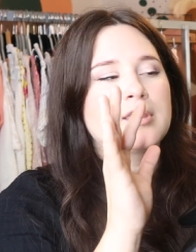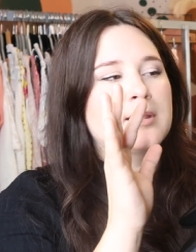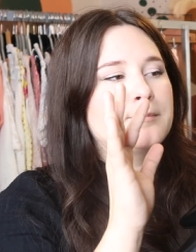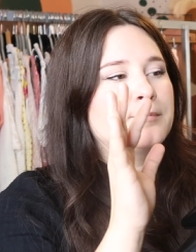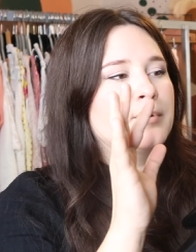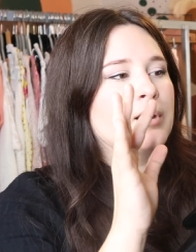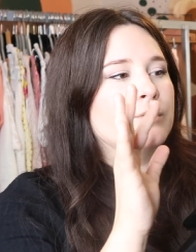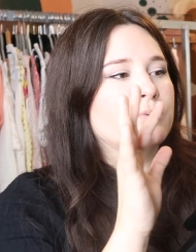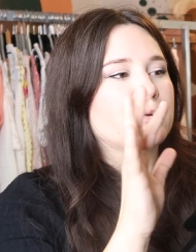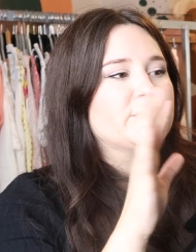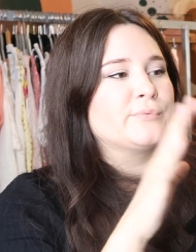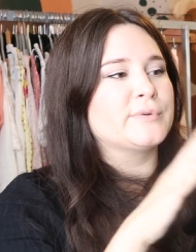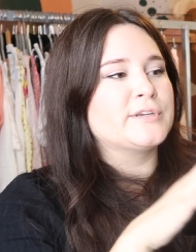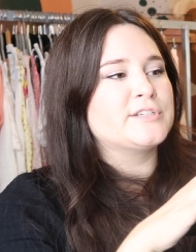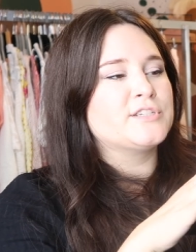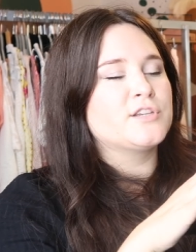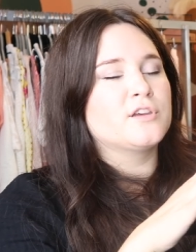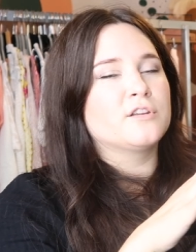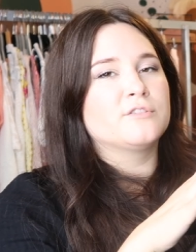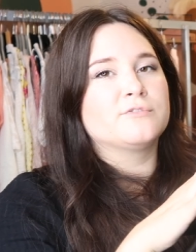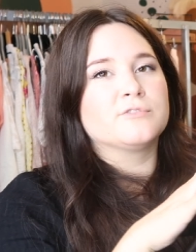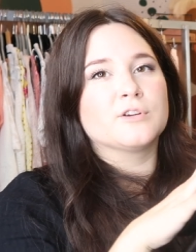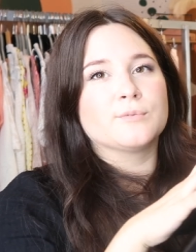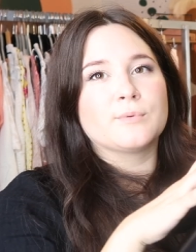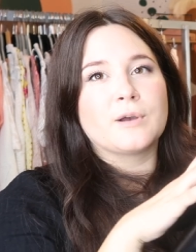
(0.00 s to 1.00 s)
They probably
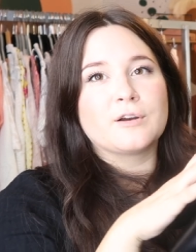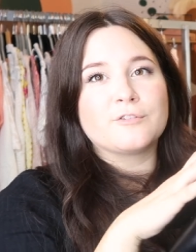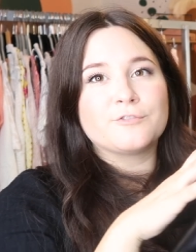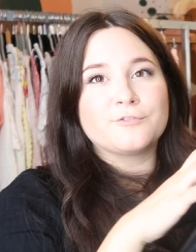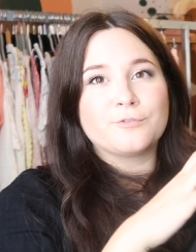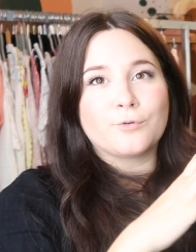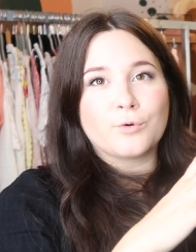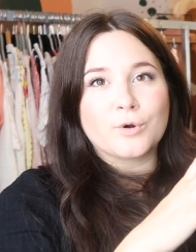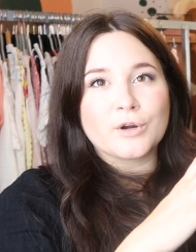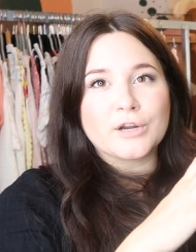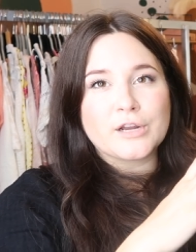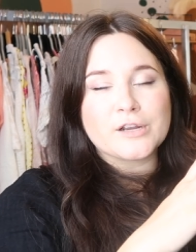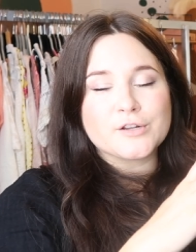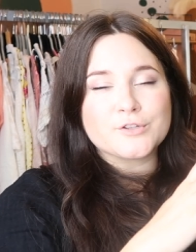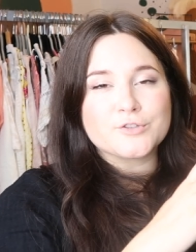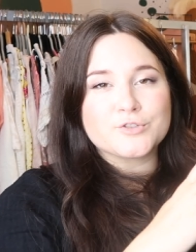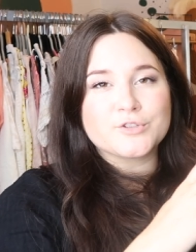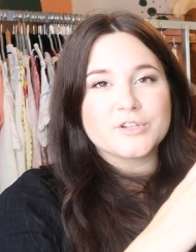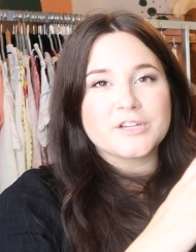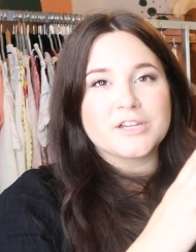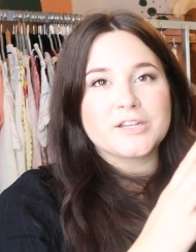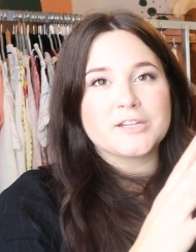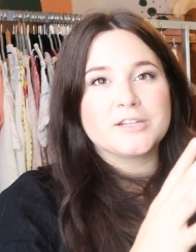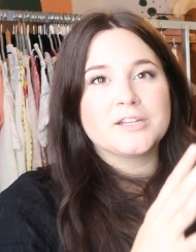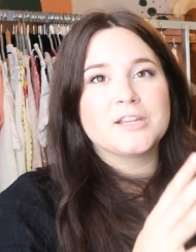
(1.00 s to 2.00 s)
retailed for about
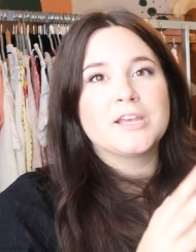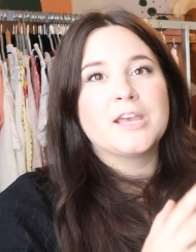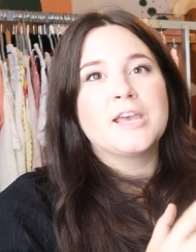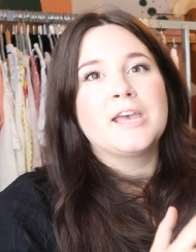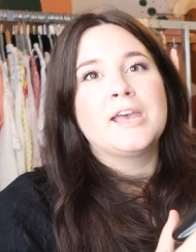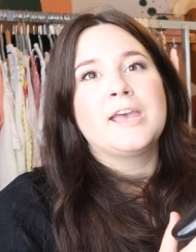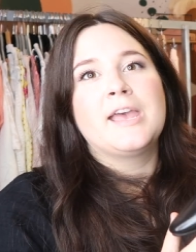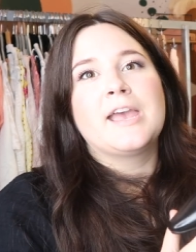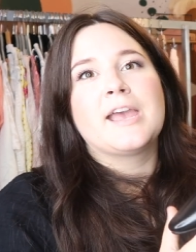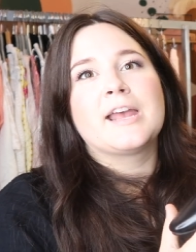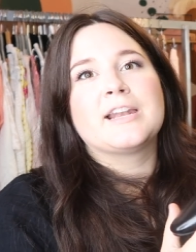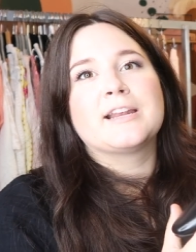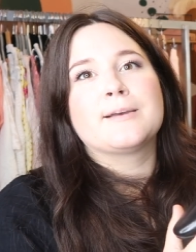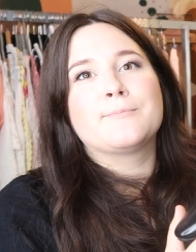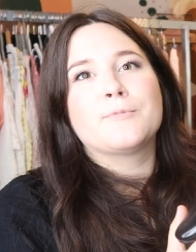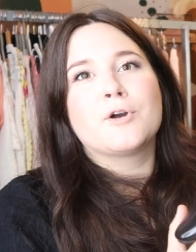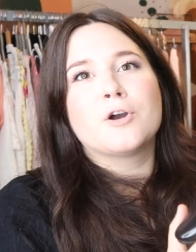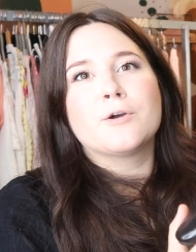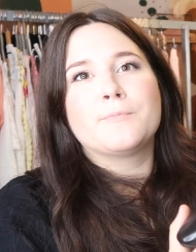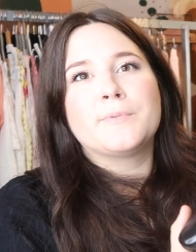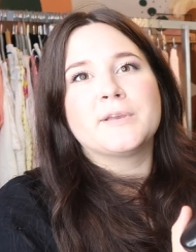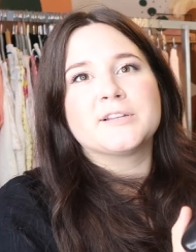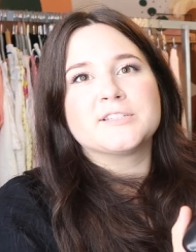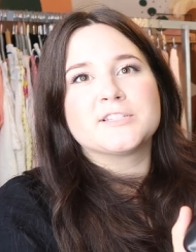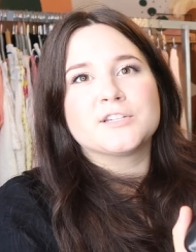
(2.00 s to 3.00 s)
400 and I'm
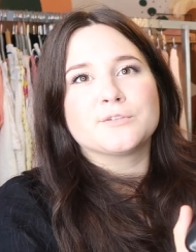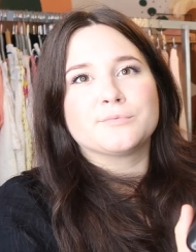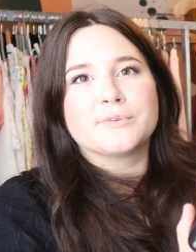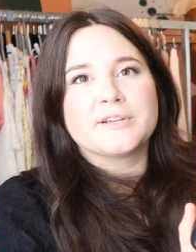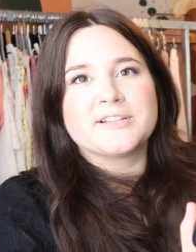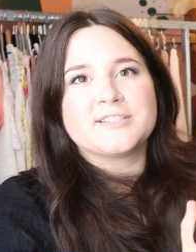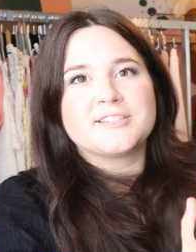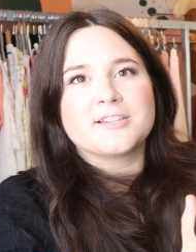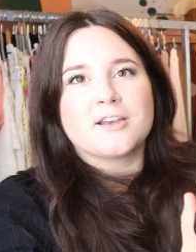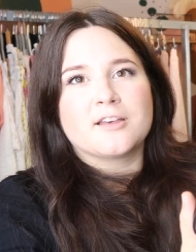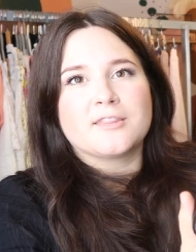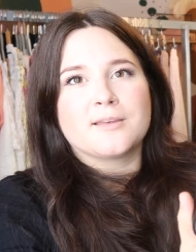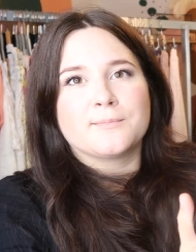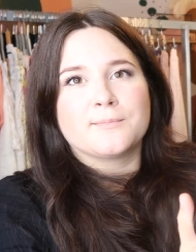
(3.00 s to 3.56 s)
hoping to resell